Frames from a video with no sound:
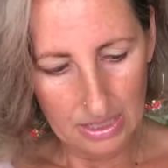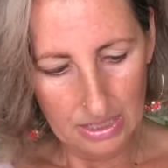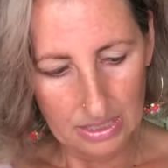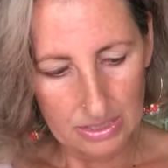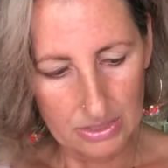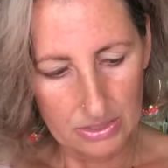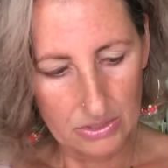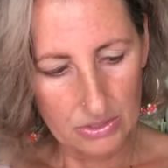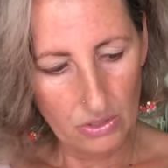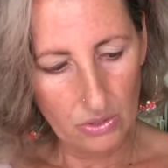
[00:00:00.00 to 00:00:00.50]

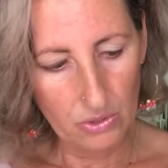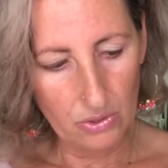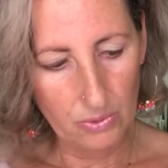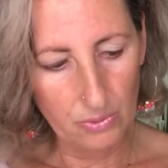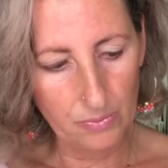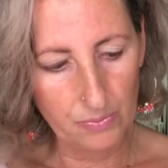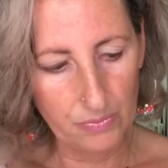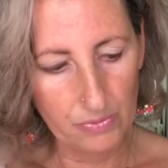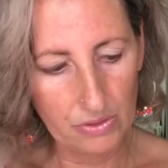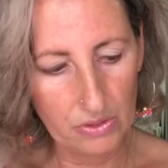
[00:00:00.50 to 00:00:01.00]

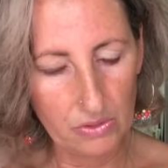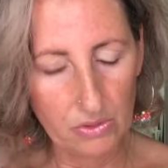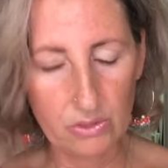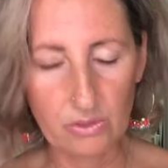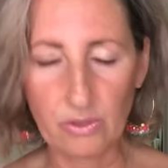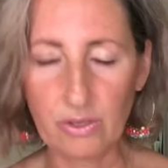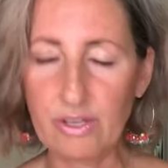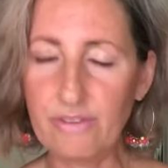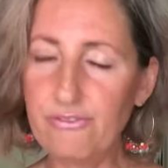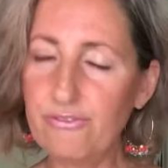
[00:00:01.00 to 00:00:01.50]
So, you
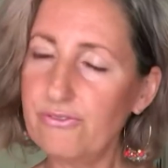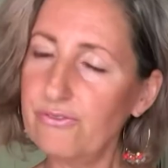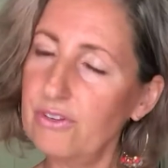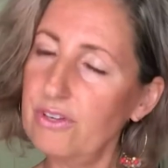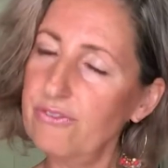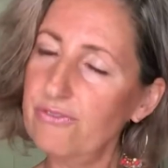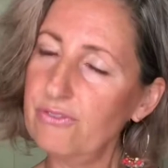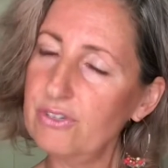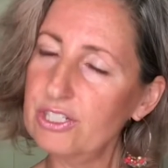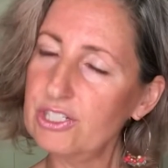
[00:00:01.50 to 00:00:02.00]
know,
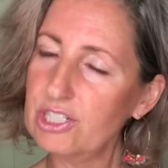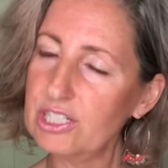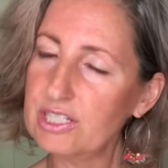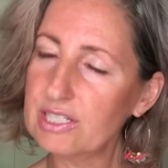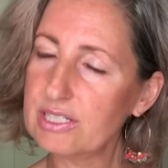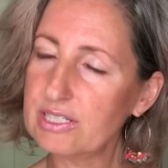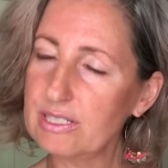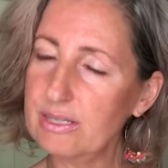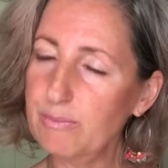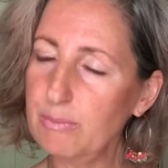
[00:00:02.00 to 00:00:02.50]
if we
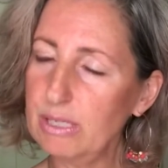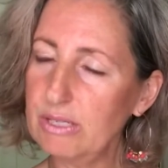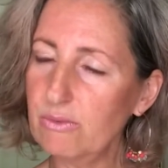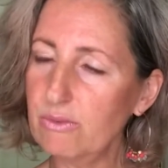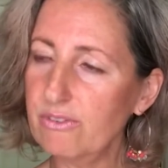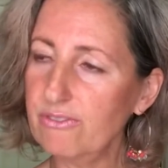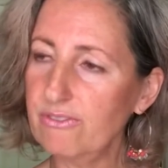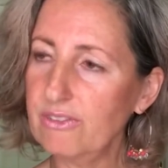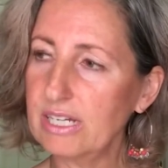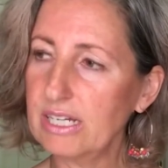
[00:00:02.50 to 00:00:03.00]
just simply
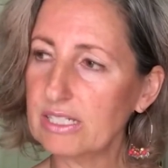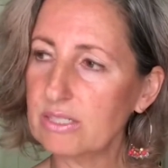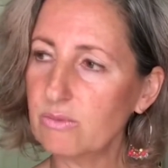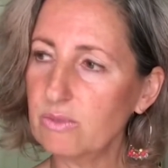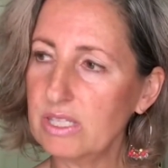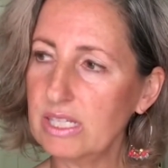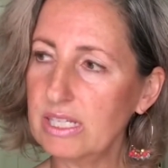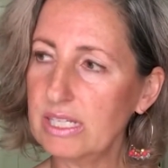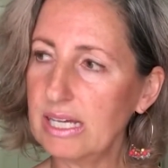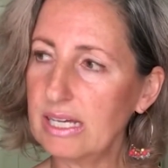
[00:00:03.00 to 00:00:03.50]
reflect
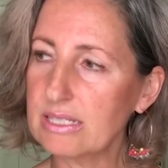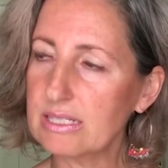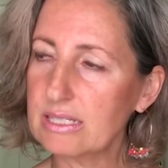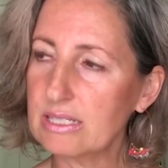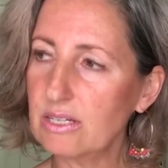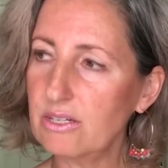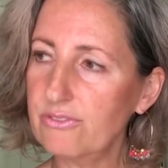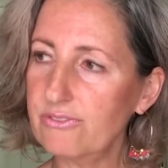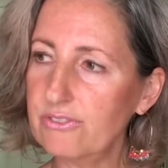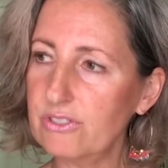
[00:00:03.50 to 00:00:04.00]
within
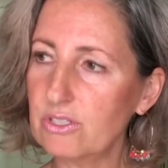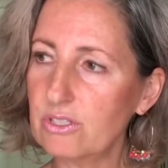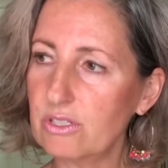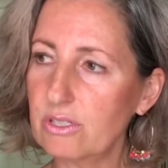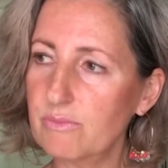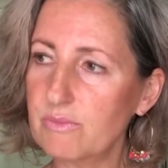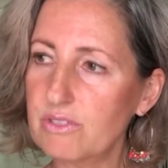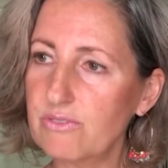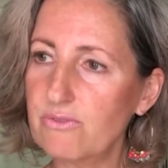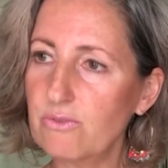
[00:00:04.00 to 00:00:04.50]
ourselves in
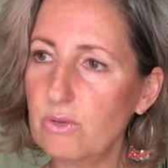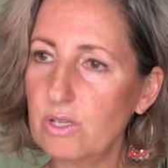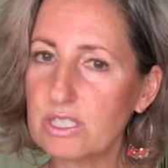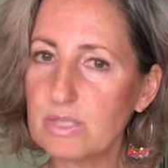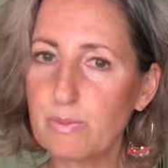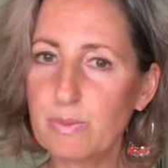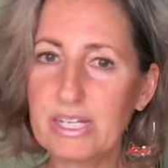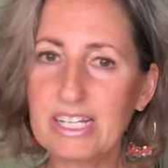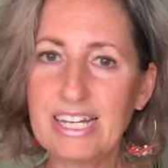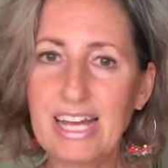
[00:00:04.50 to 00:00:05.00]
terms of what's
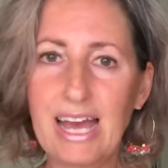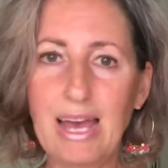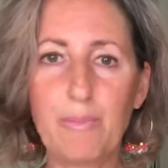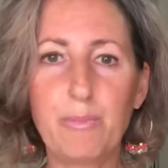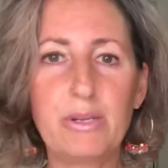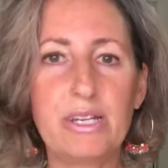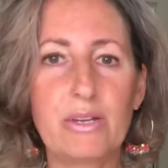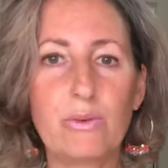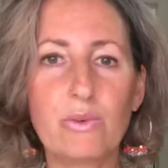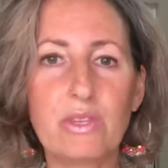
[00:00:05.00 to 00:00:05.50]
been
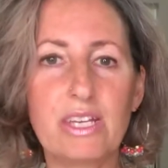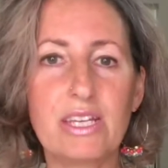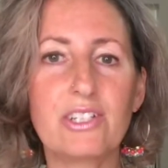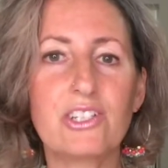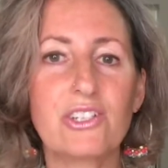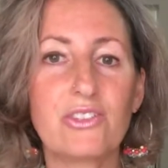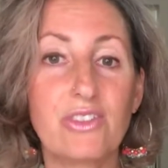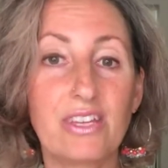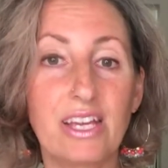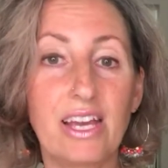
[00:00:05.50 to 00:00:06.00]
happening with
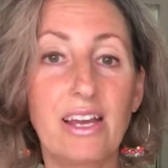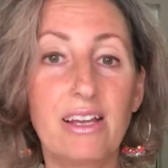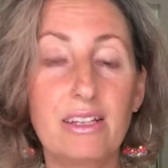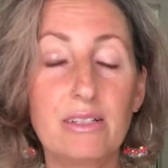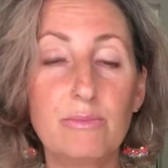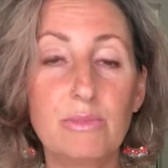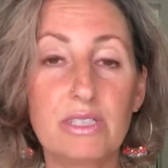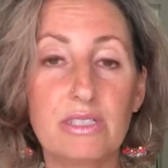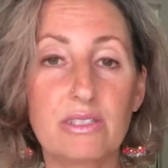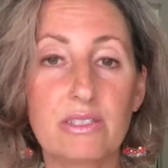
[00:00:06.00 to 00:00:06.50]
each of the
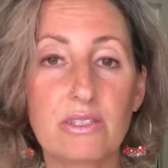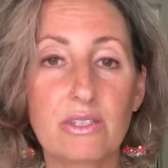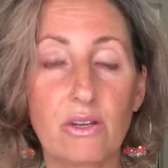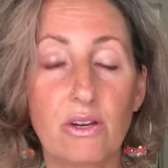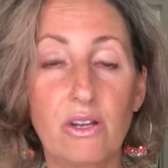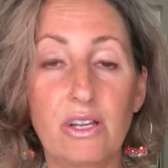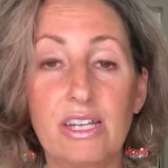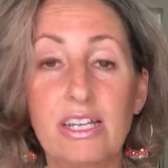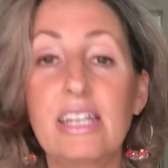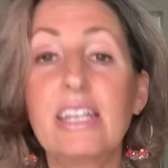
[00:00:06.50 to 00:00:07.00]
elements
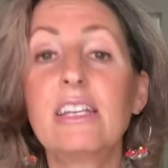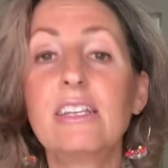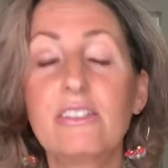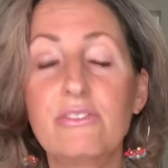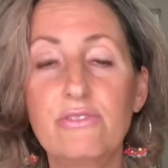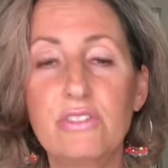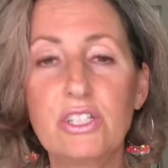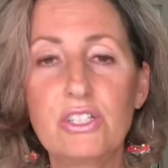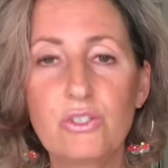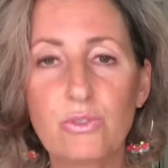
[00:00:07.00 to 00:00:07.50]
on an
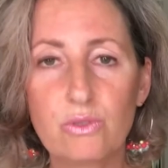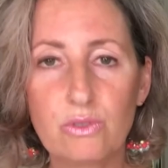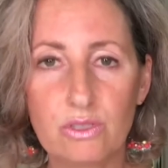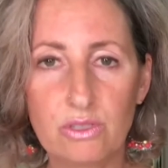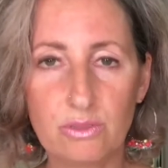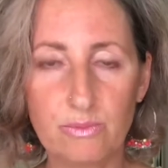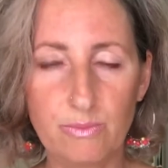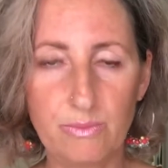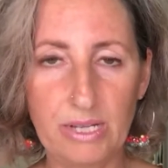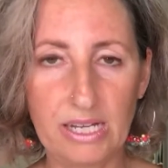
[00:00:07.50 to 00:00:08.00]

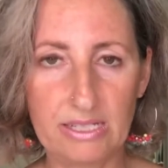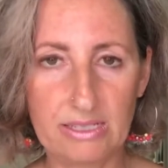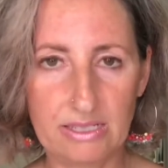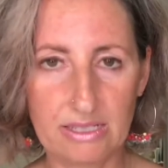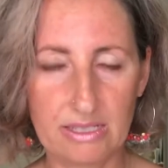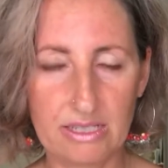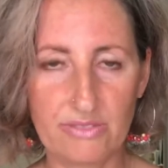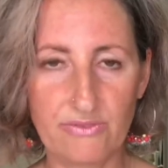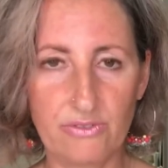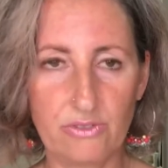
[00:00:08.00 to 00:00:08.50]
individual
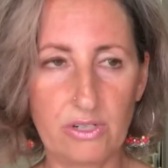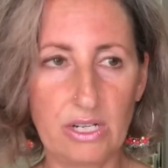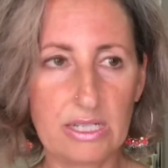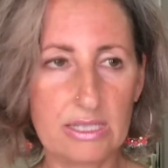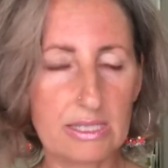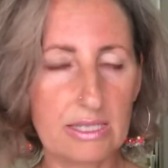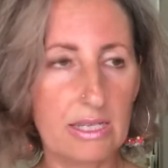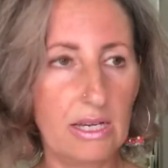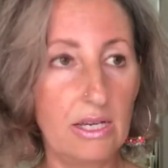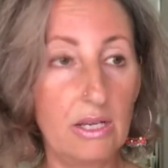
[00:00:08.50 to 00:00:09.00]
basis for
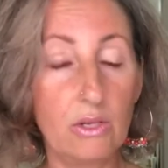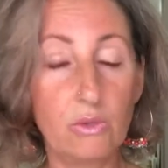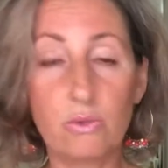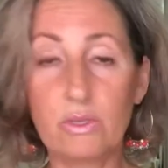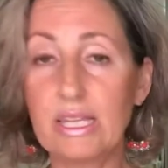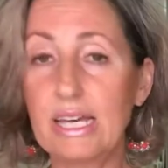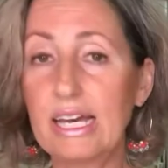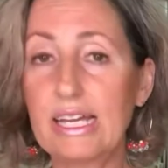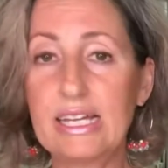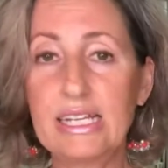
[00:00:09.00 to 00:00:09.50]
us,
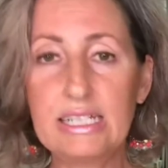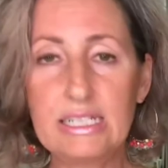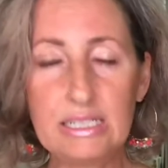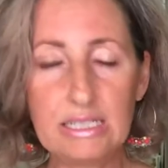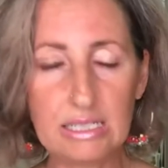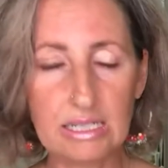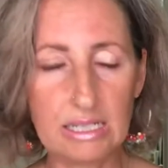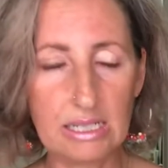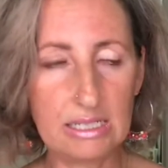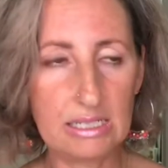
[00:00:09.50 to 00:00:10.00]
without
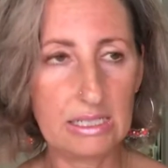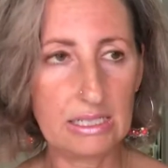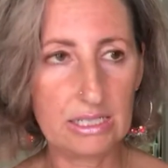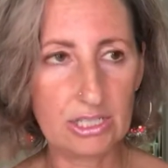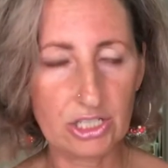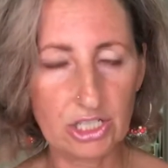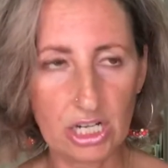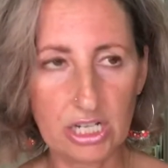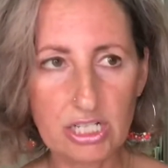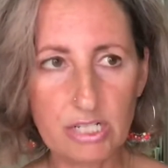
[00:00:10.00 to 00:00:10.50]
any
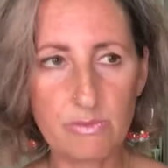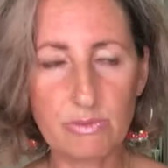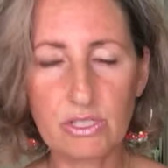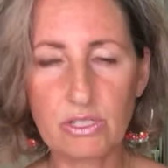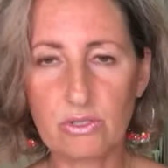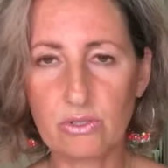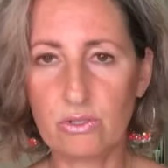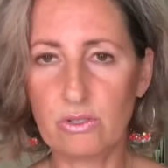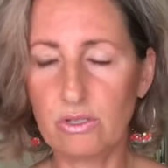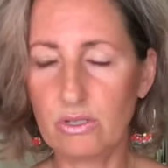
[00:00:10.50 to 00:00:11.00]

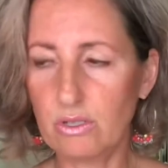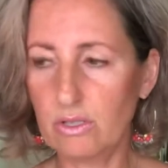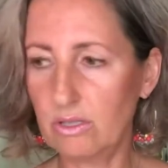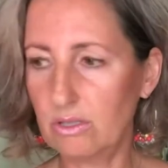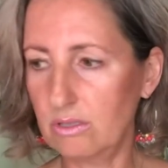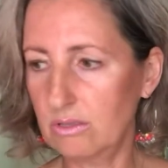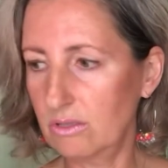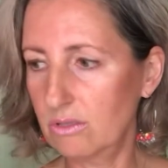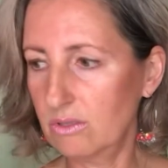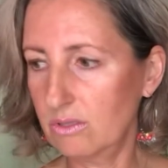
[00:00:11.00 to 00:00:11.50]
judgment or